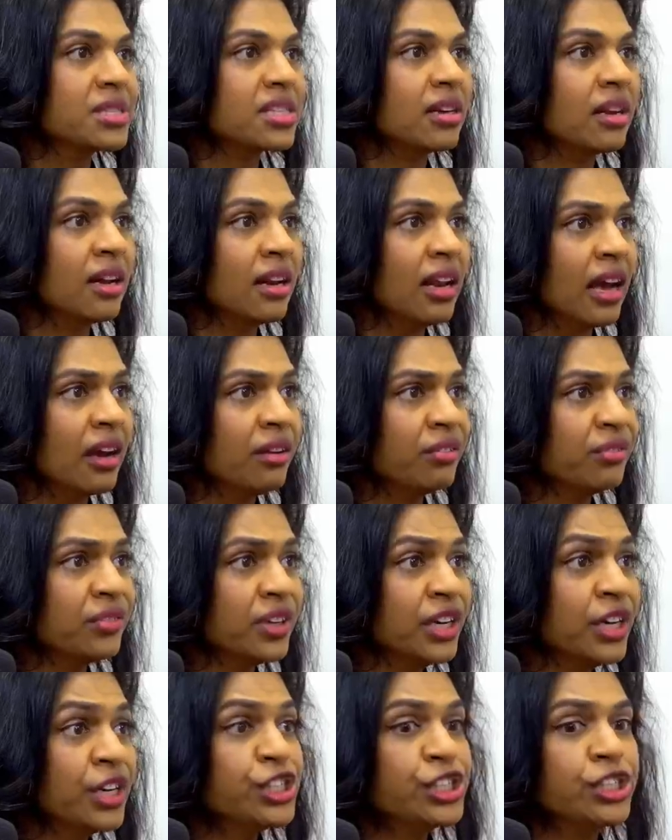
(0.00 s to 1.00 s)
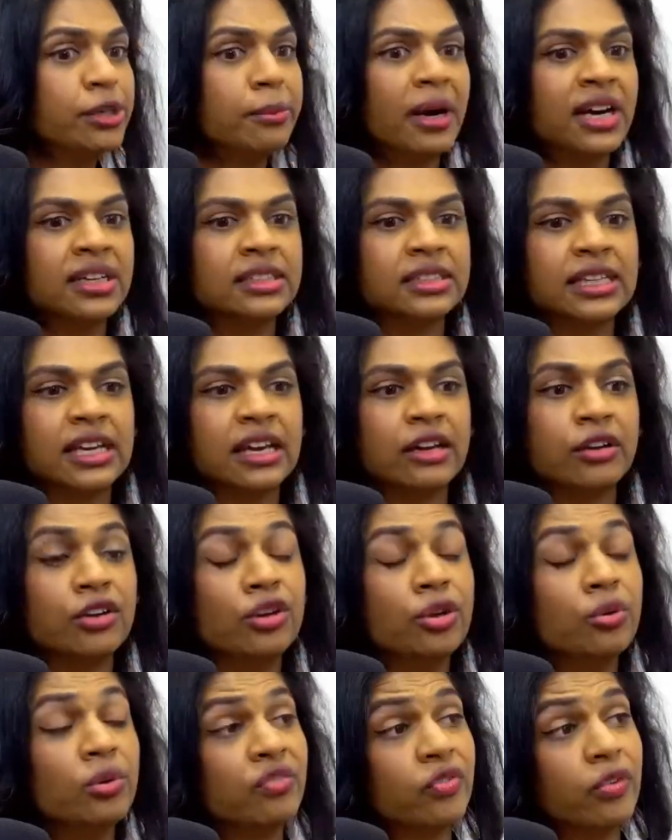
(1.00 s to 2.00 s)
in her life. She might get
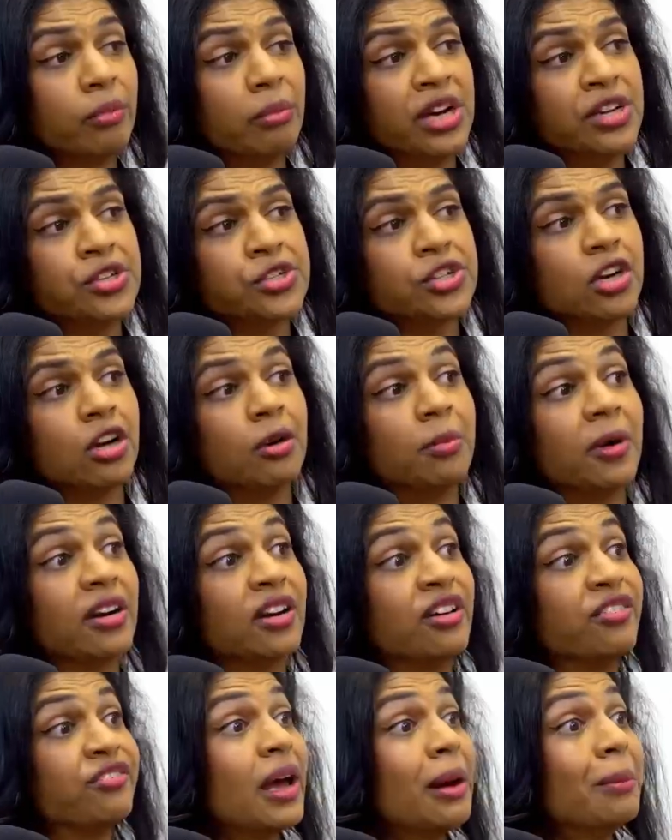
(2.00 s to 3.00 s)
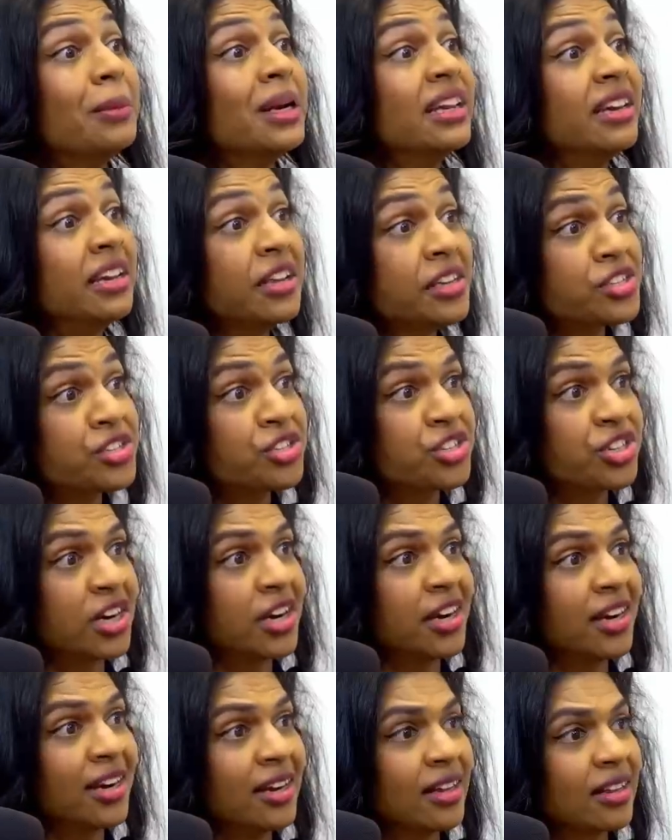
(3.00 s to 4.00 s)
new information about her family
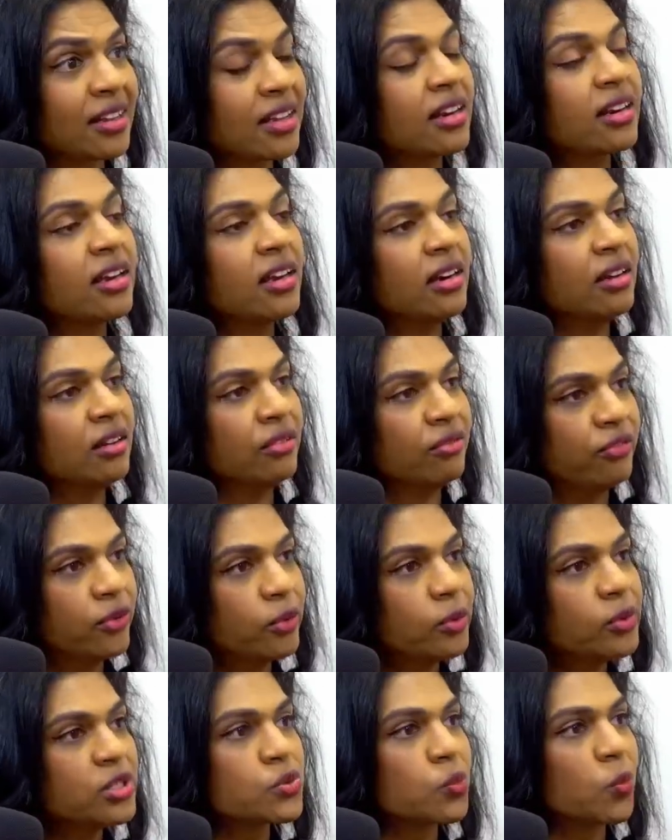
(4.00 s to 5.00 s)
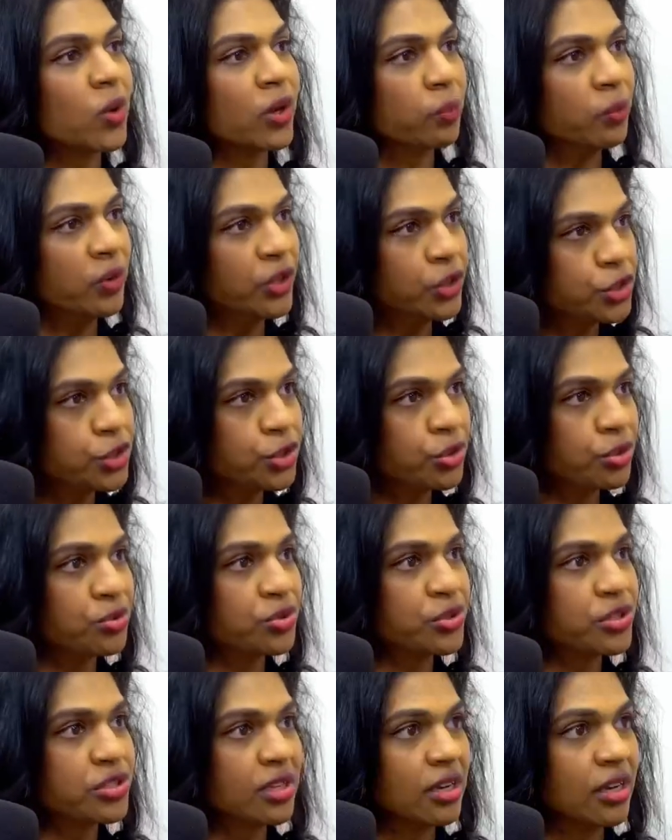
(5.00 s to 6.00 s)
history that can influence what we
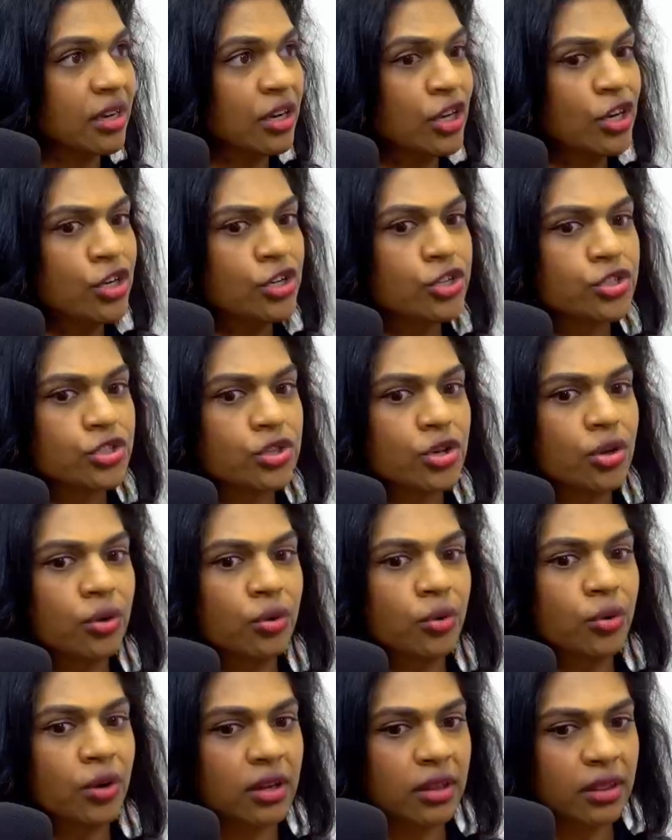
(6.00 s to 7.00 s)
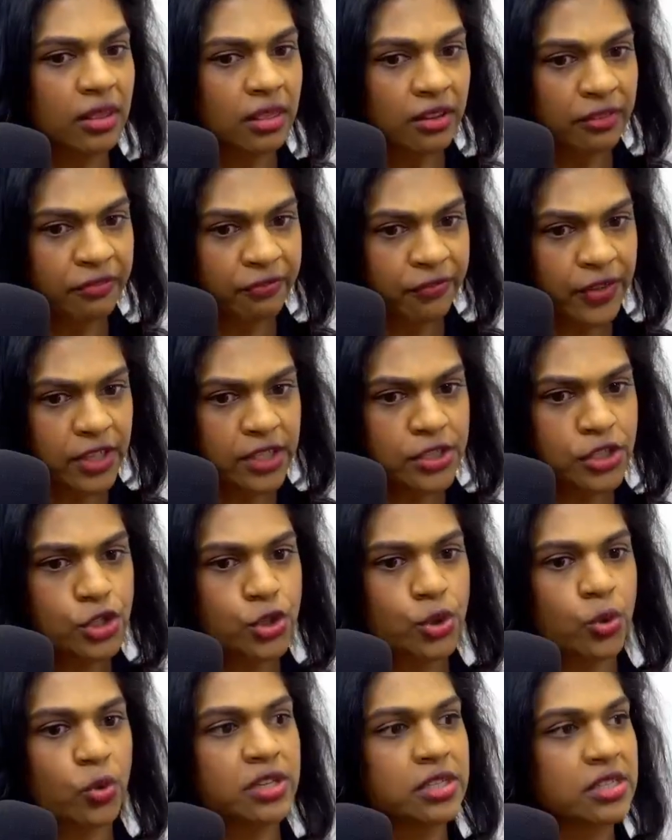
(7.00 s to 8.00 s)
choose. Yeah. So the first
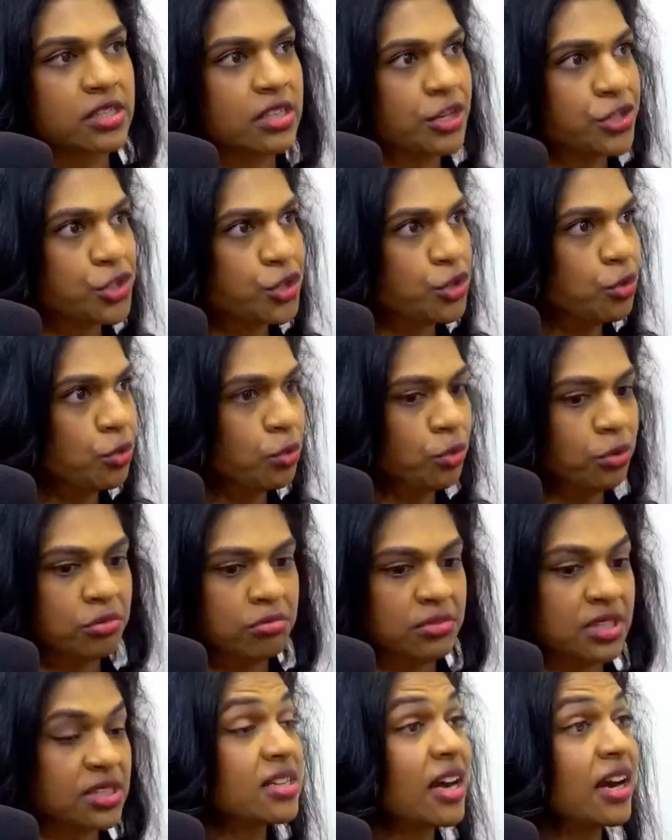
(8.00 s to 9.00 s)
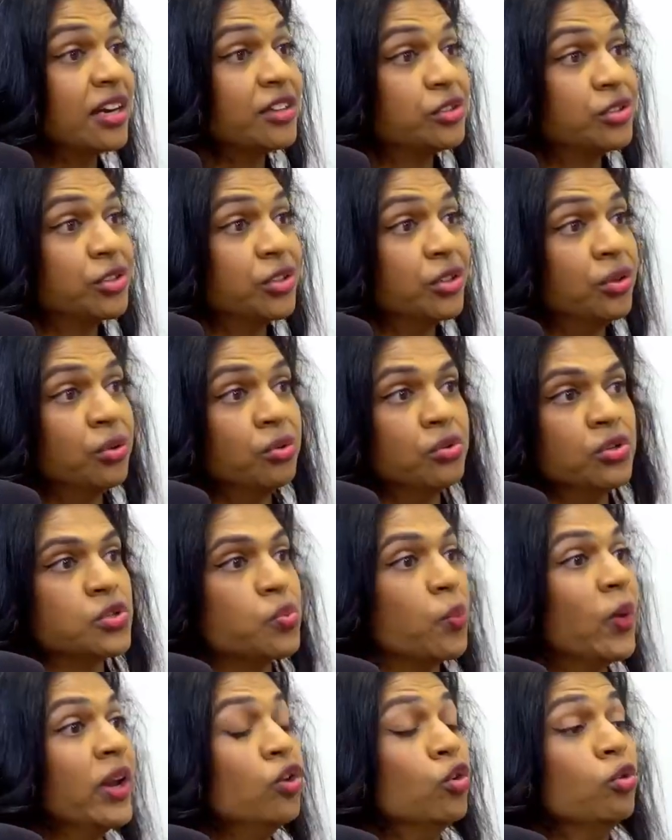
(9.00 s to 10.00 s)
choice that you decide to use
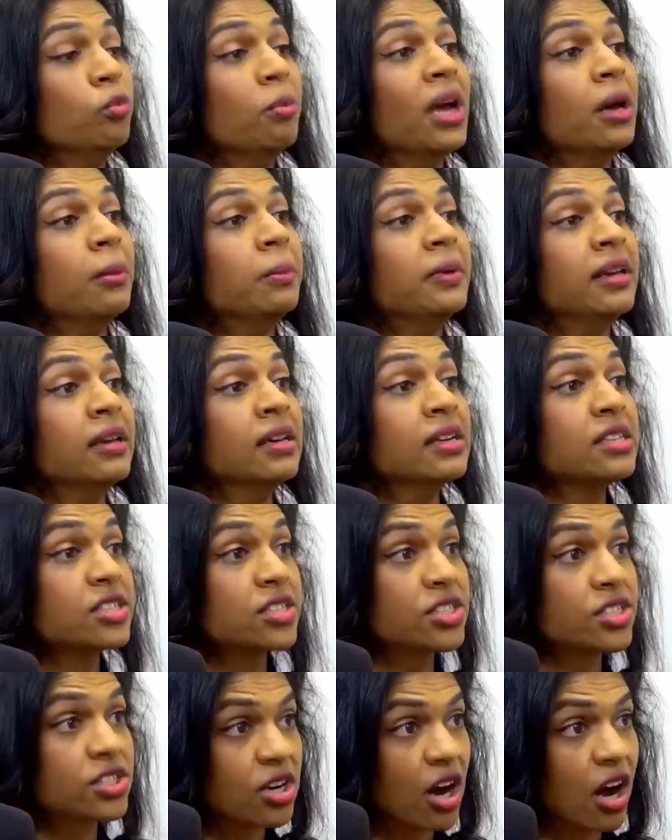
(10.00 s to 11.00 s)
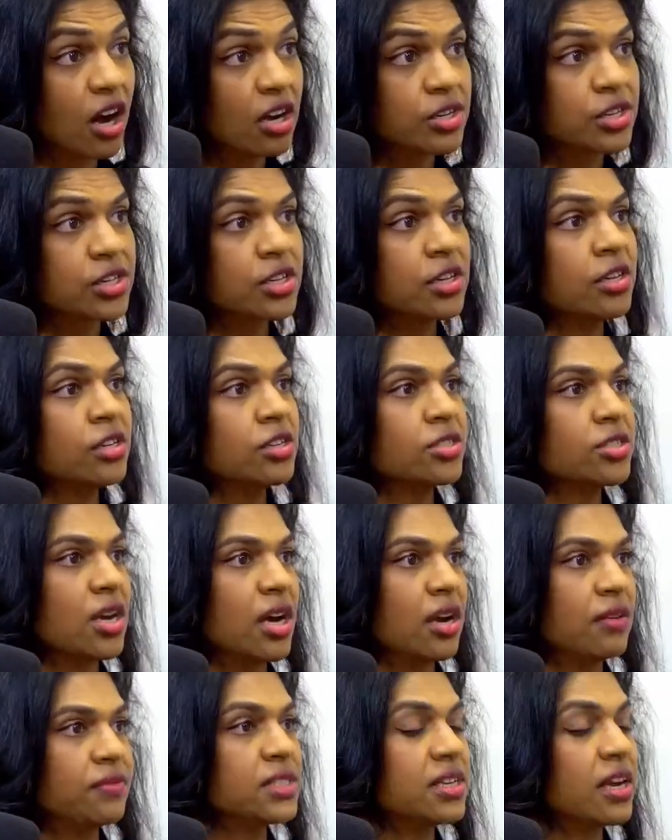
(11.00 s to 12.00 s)
when you maybe start to
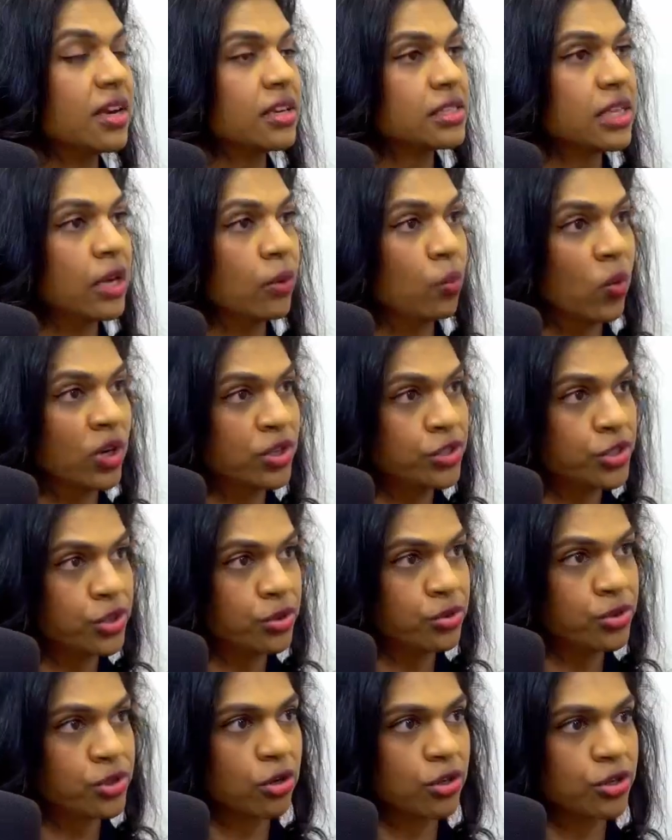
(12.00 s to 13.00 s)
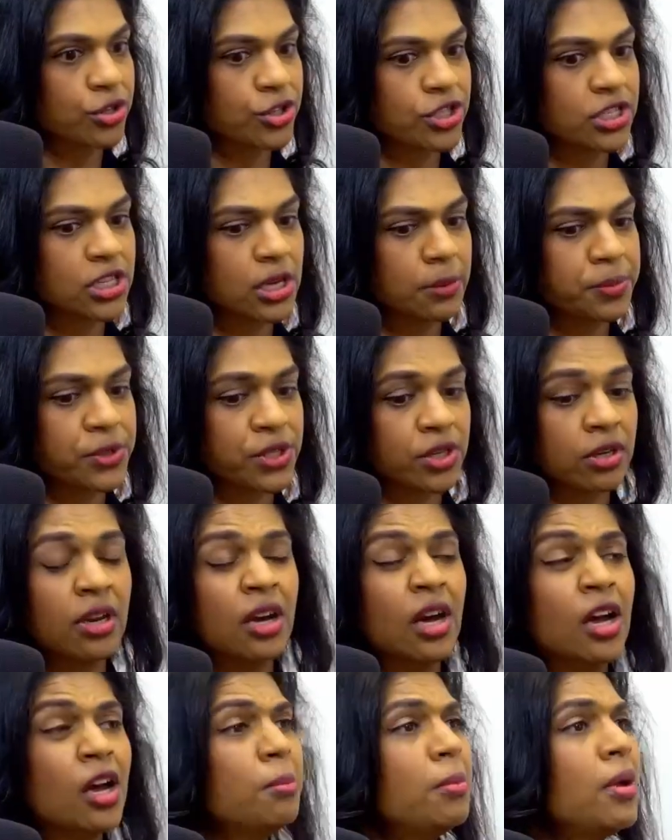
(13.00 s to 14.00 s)
have sex and want to use contraception
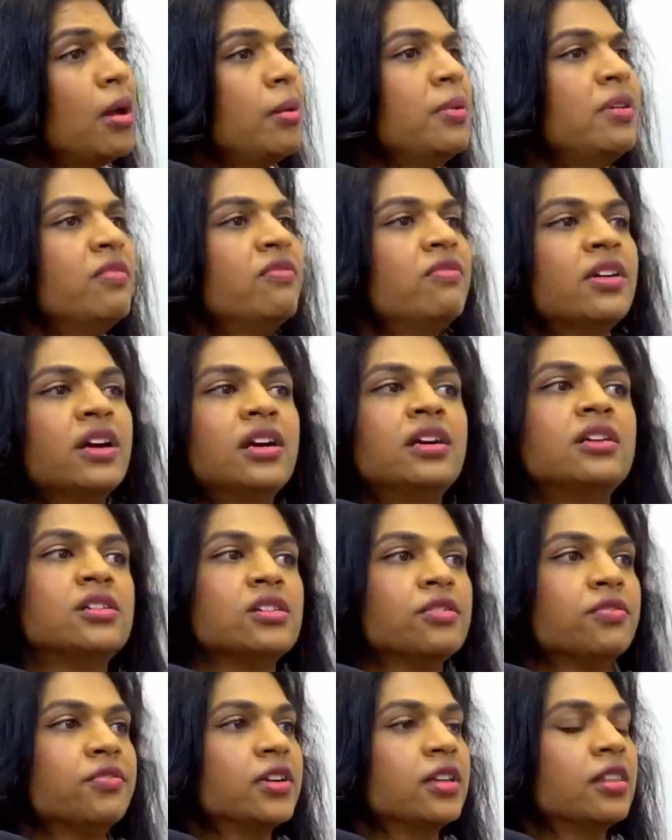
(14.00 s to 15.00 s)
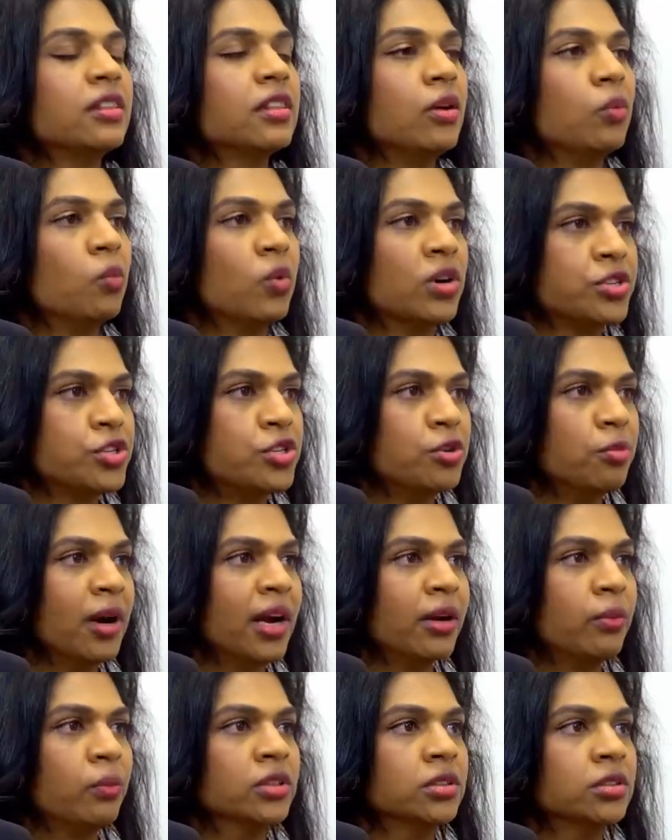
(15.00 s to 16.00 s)
may be very different than what you
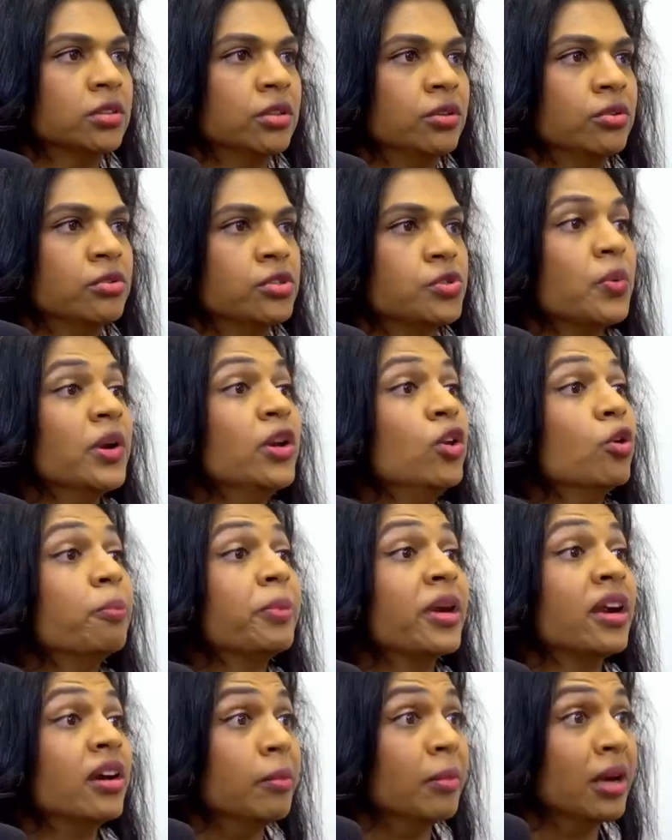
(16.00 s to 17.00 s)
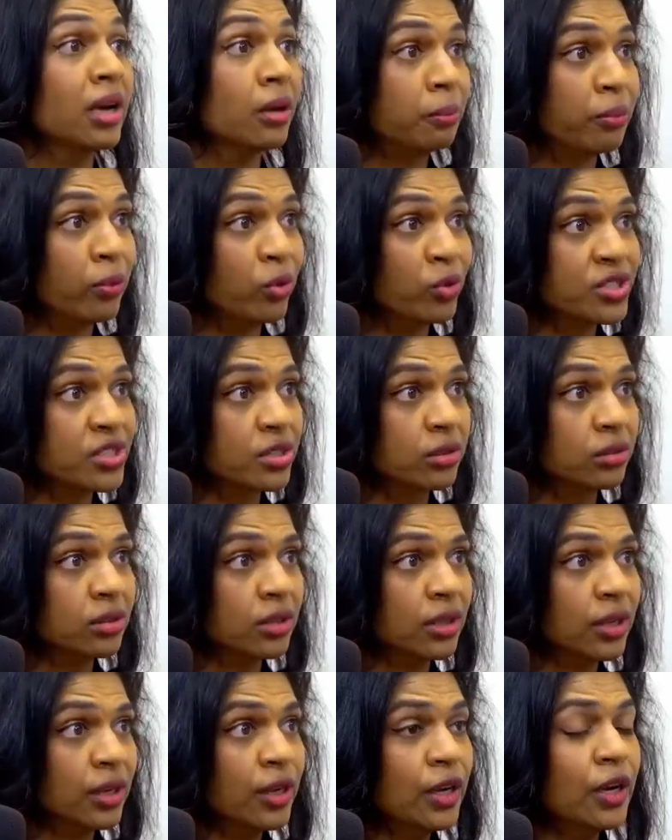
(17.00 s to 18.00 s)
might want to use when you're perimenopausal.
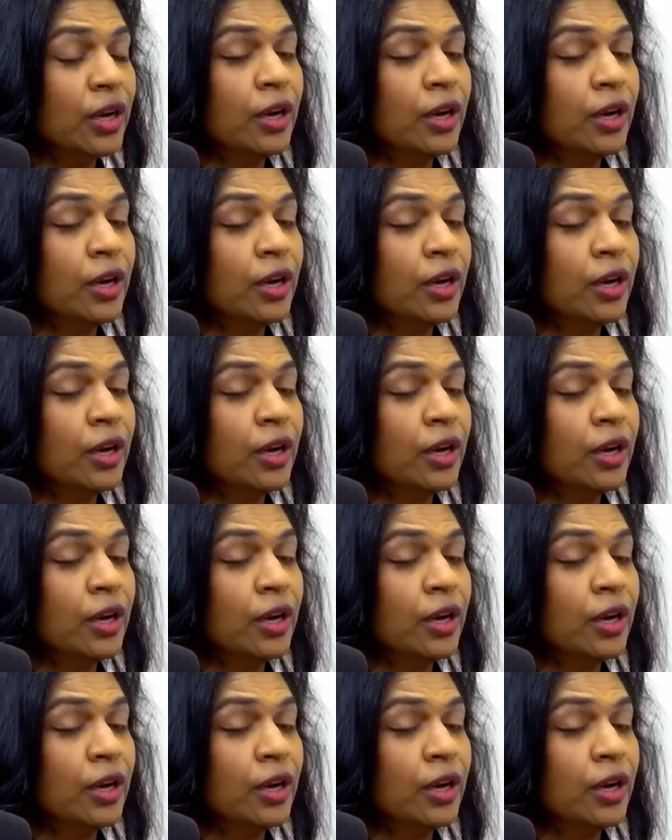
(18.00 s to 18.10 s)
Sure.